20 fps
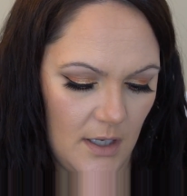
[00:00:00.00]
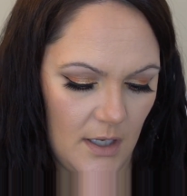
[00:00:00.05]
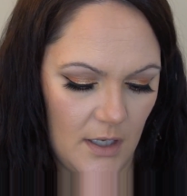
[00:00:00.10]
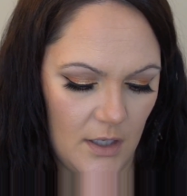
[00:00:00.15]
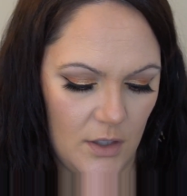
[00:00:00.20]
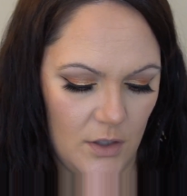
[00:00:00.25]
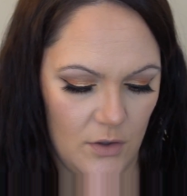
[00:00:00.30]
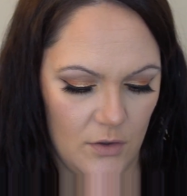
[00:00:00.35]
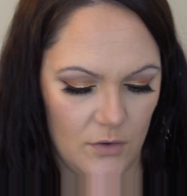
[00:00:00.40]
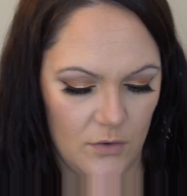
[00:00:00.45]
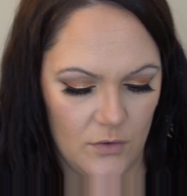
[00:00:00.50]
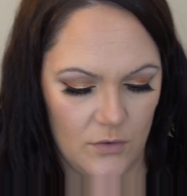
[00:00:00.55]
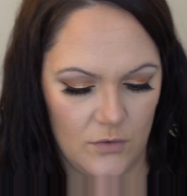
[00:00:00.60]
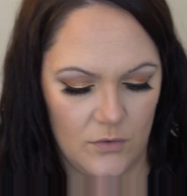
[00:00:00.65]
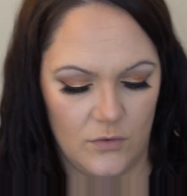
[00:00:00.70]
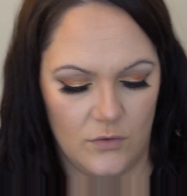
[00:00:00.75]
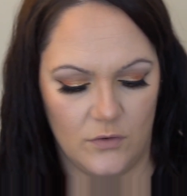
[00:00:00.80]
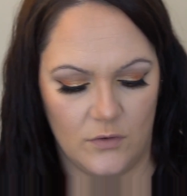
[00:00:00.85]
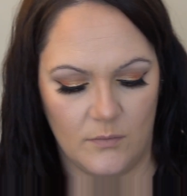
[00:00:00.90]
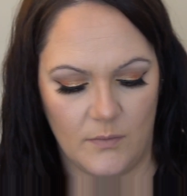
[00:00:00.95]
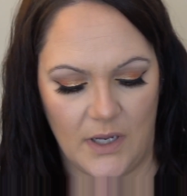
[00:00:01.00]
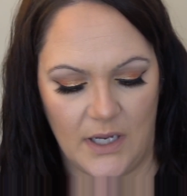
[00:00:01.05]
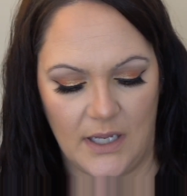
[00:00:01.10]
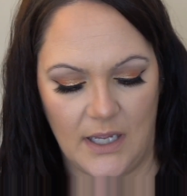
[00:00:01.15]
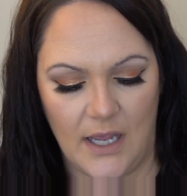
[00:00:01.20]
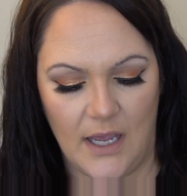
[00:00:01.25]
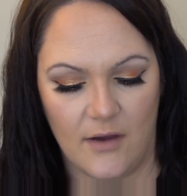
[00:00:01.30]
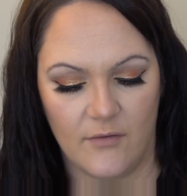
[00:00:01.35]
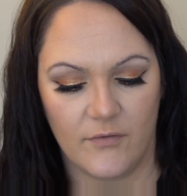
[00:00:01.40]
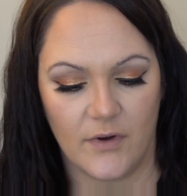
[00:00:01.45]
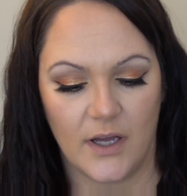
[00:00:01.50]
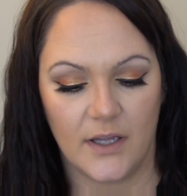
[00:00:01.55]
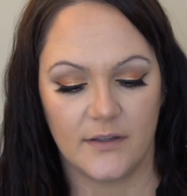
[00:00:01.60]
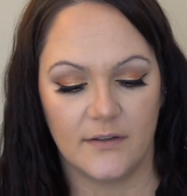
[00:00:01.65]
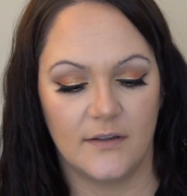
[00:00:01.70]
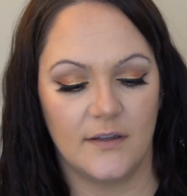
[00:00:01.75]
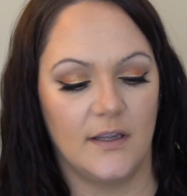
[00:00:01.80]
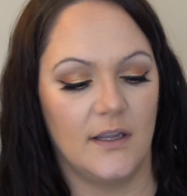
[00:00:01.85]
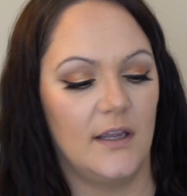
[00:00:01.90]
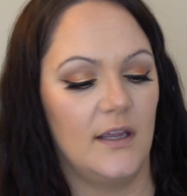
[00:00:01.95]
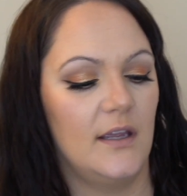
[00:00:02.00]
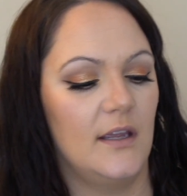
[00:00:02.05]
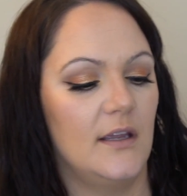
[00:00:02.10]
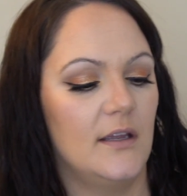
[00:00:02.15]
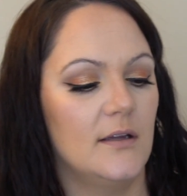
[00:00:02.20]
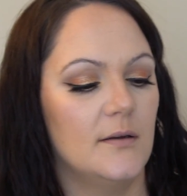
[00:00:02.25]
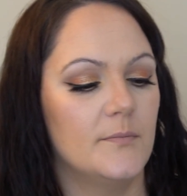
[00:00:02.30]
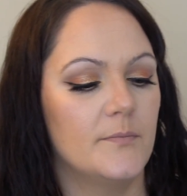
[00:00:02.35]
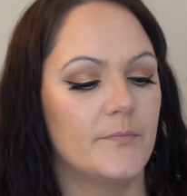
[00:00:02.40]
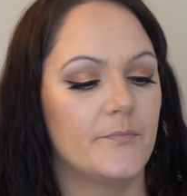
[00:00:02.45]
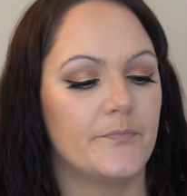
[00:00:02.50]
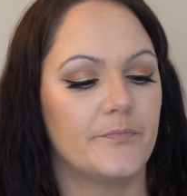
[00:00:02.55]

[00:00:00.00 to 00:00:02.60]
I used my Kat Von D